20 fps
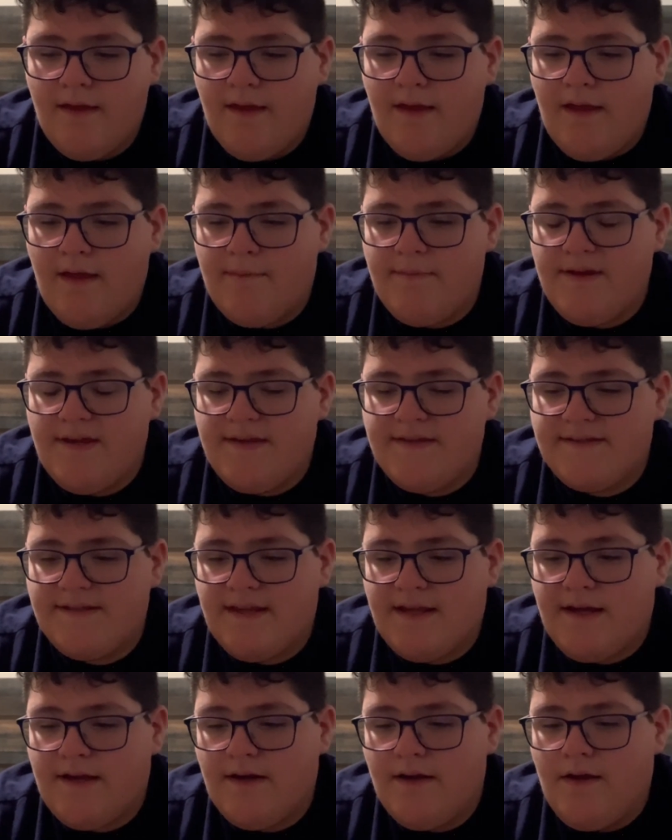And because of
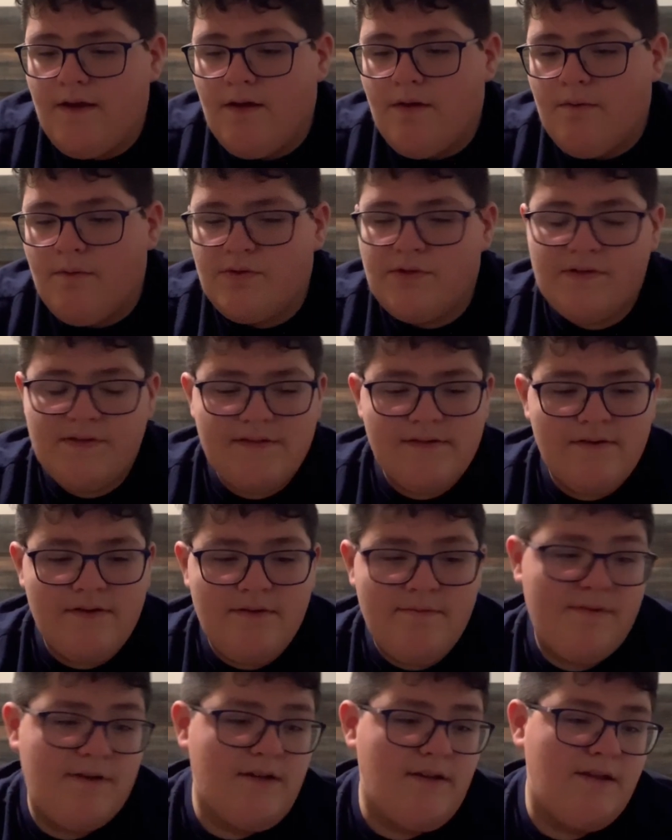that, when there's no
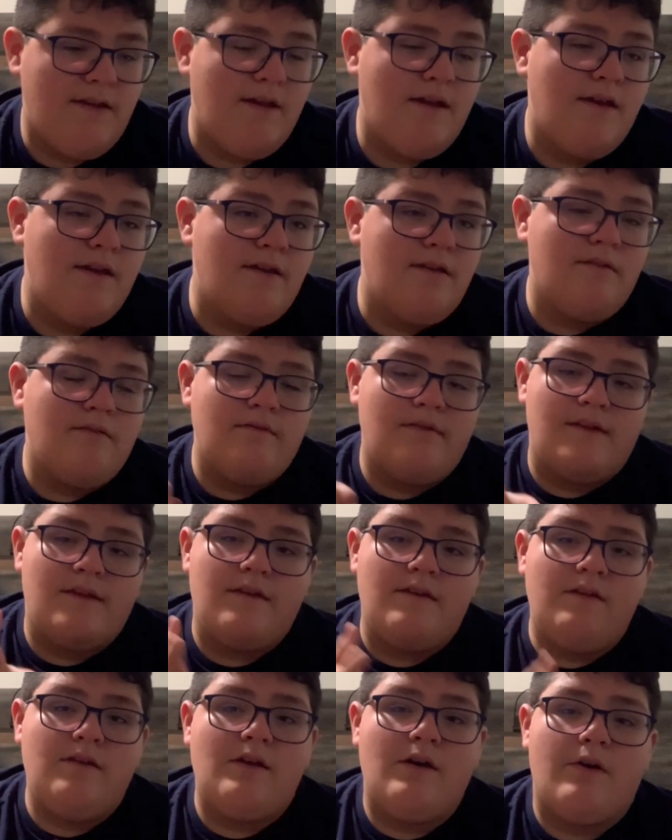humidity,
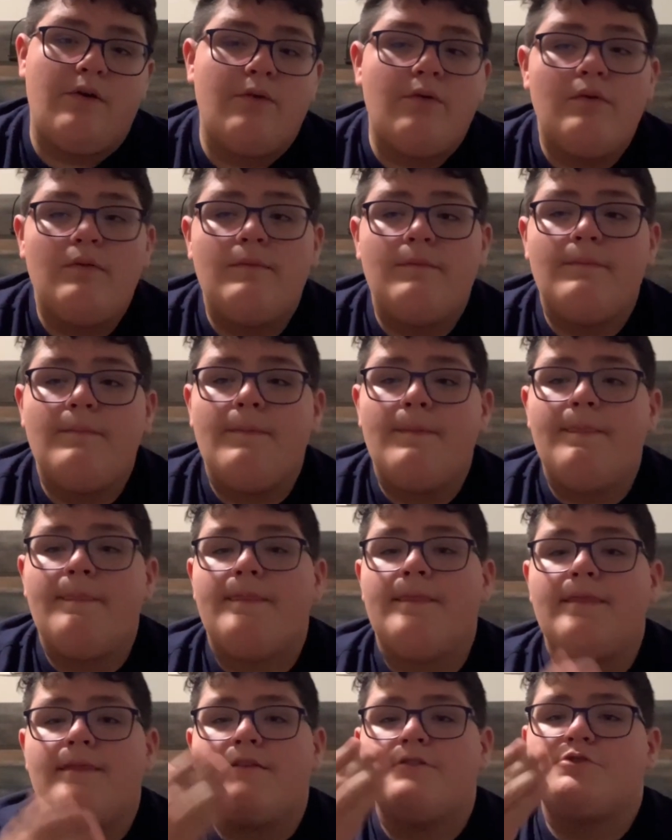like, you know,
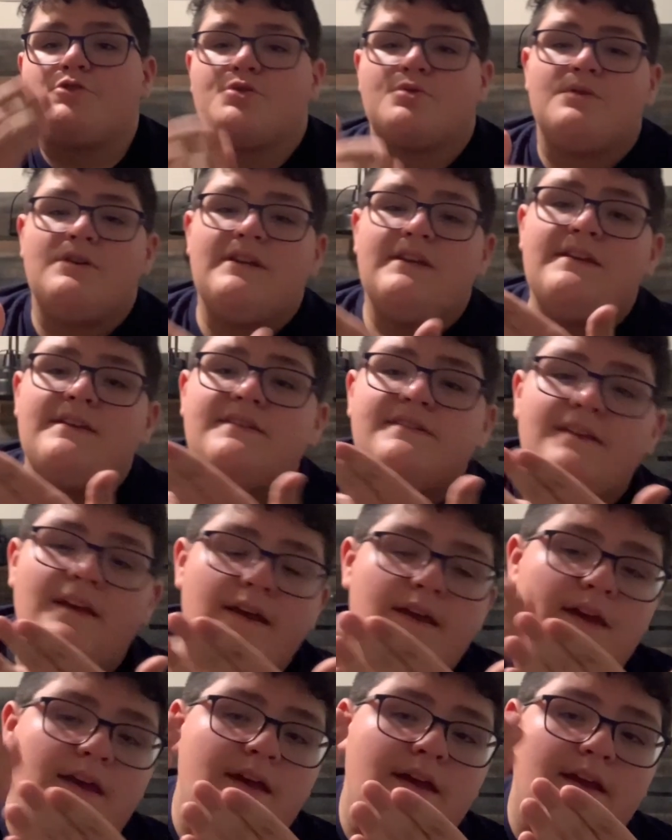trees
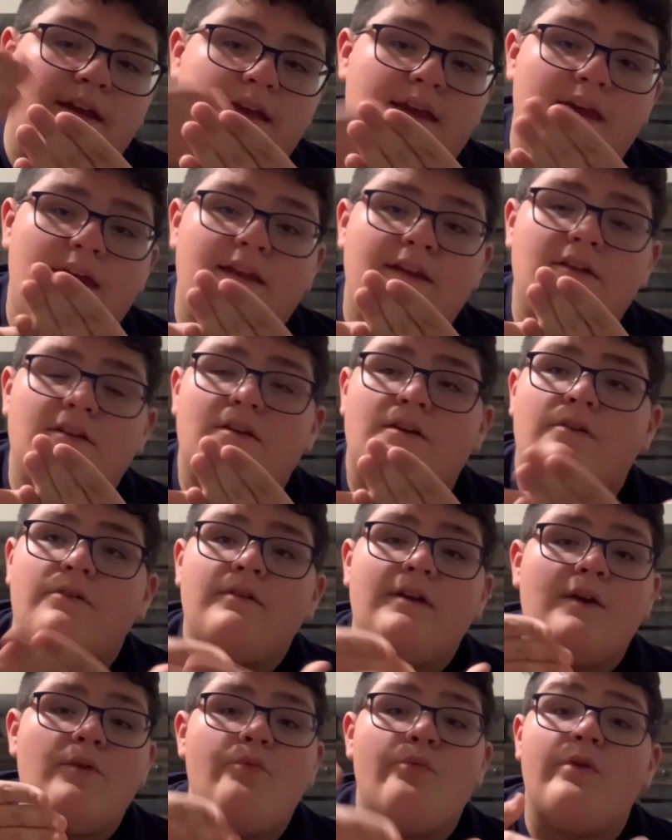can, you
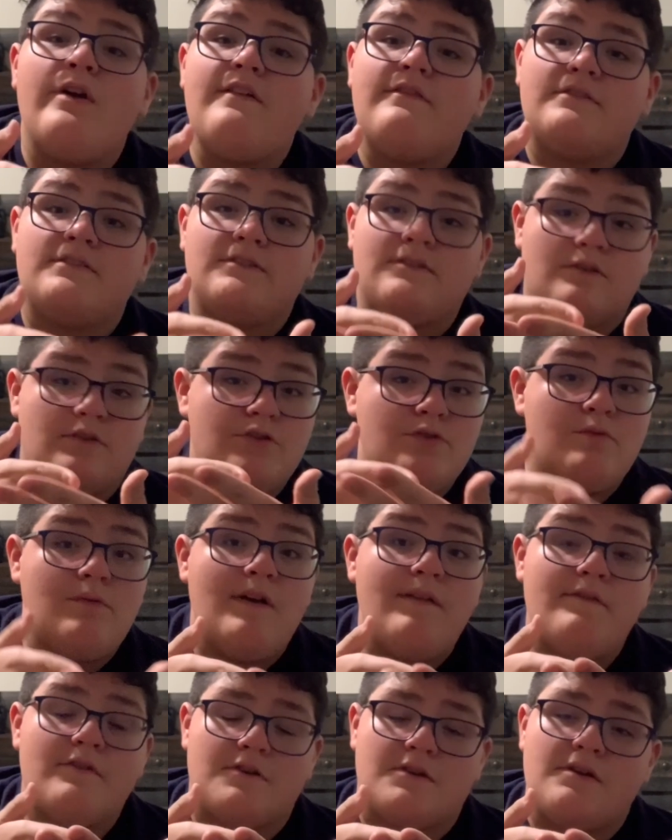know, start to
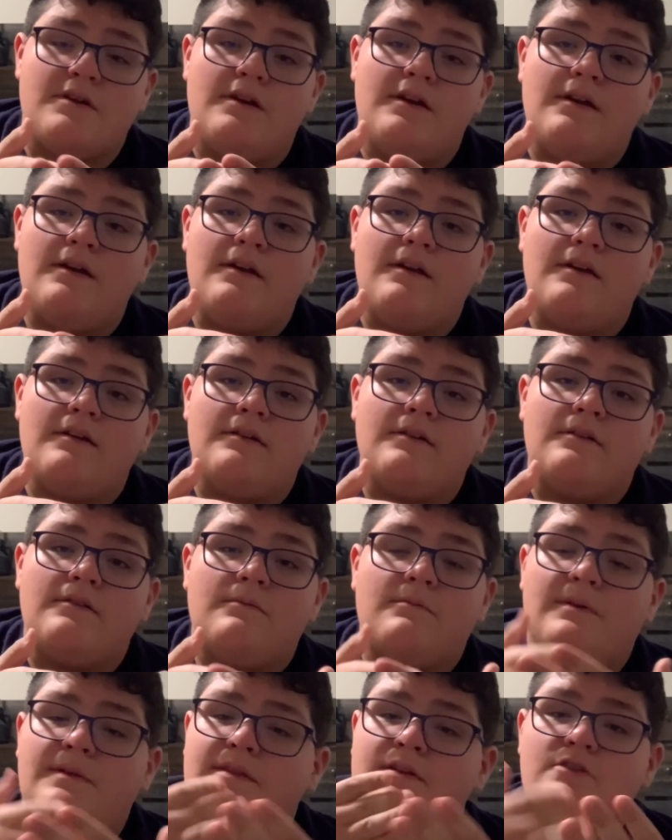wither
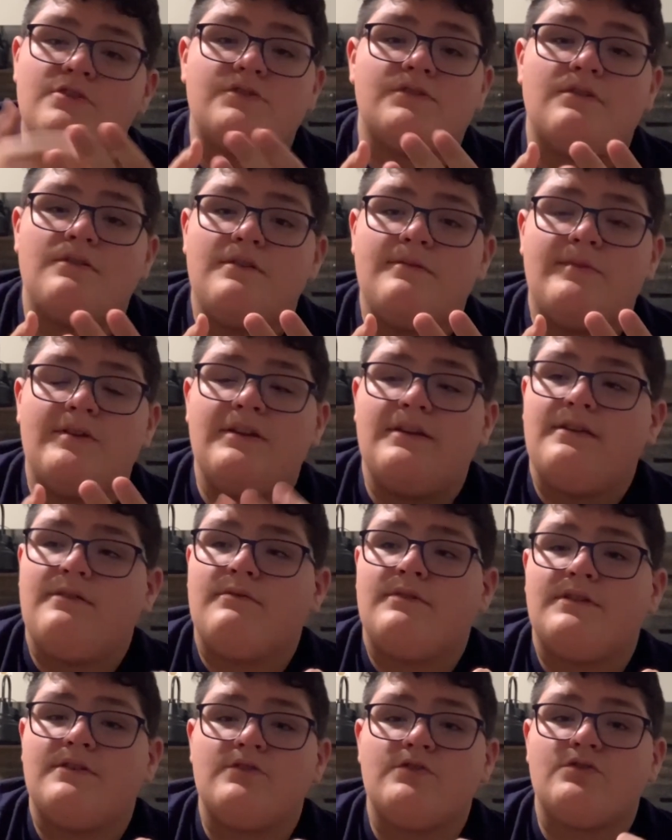when there's no humidity,
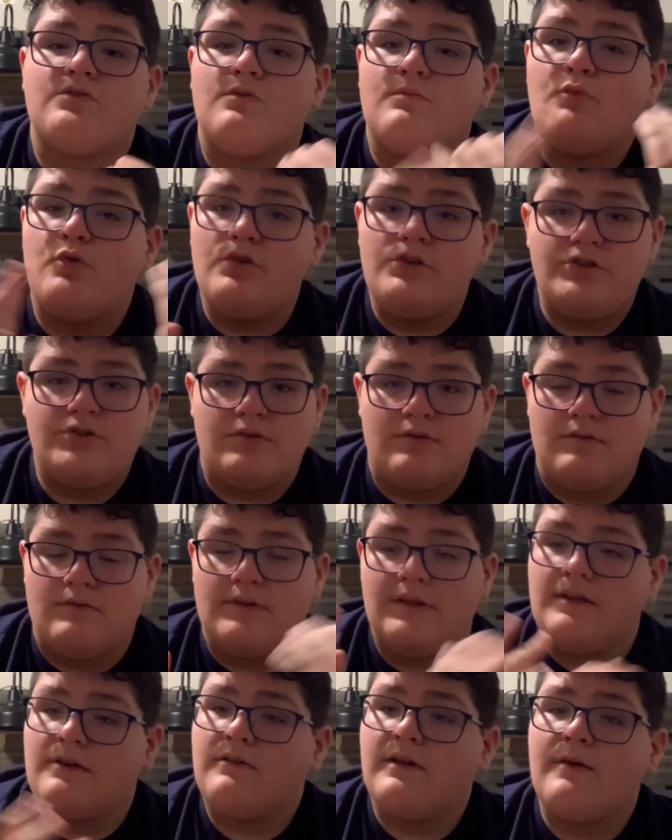when there's no moisture,
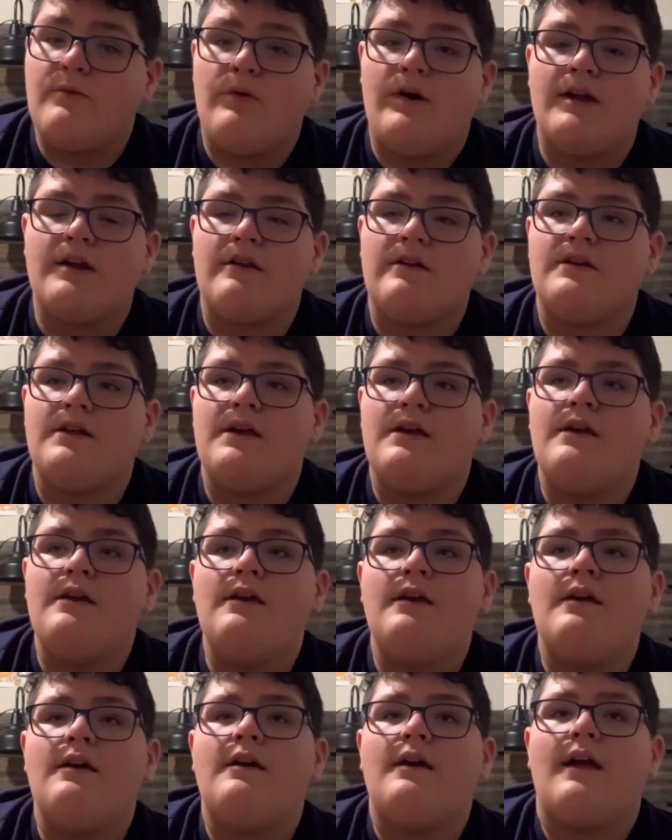and they don't get watered.
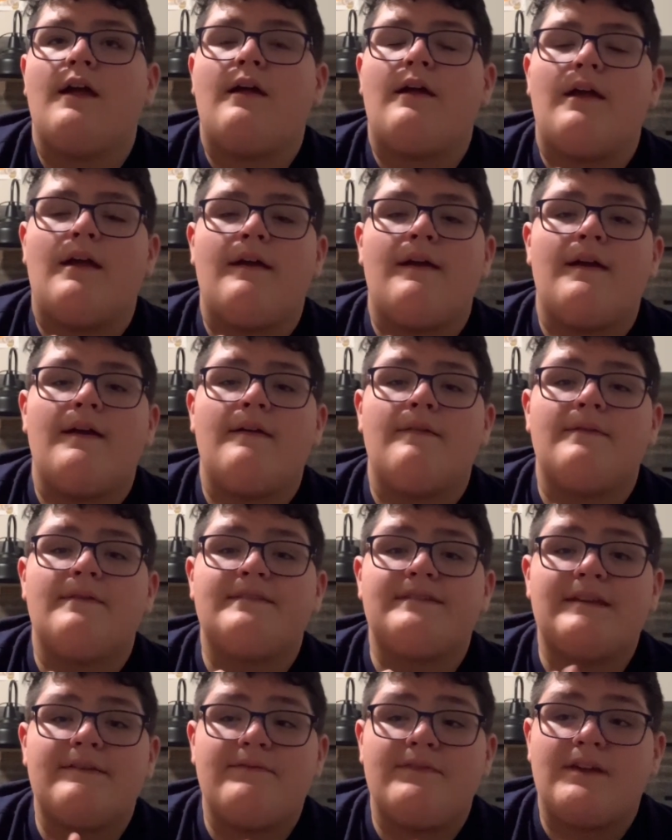And the
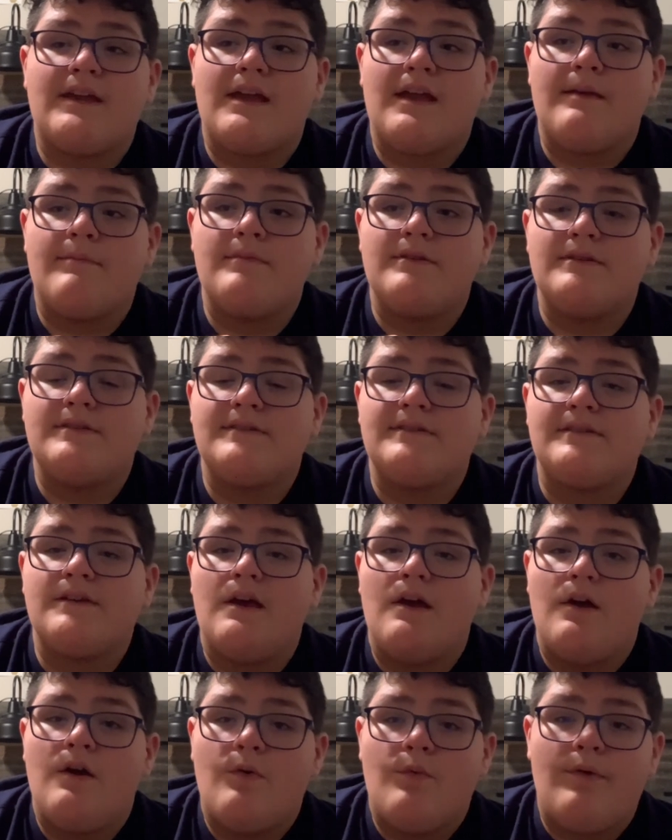same thing happens
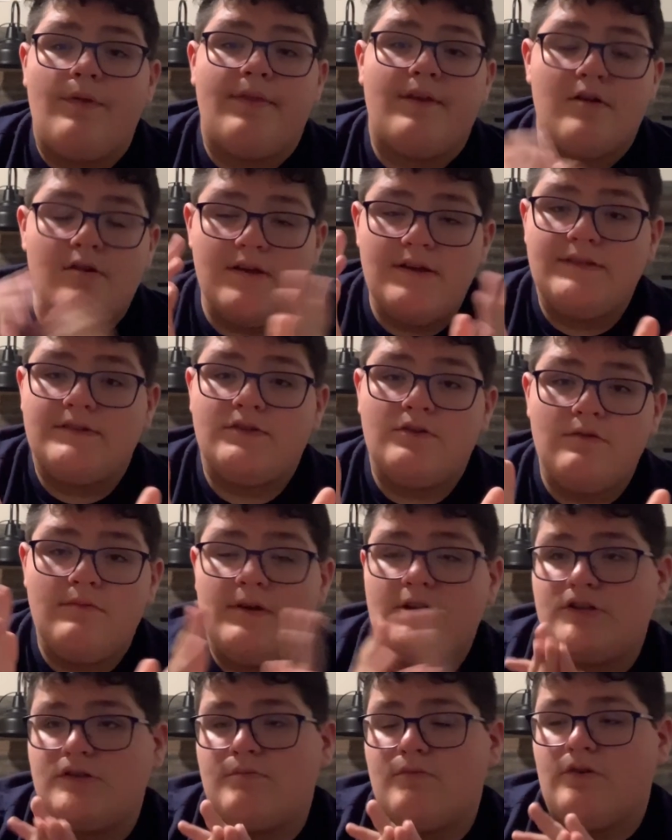when there is too
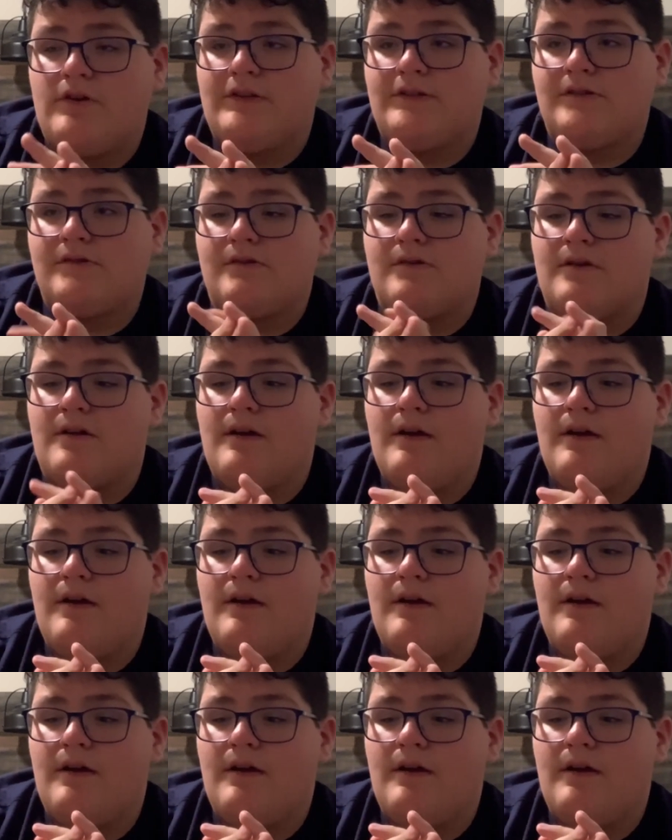much moisture.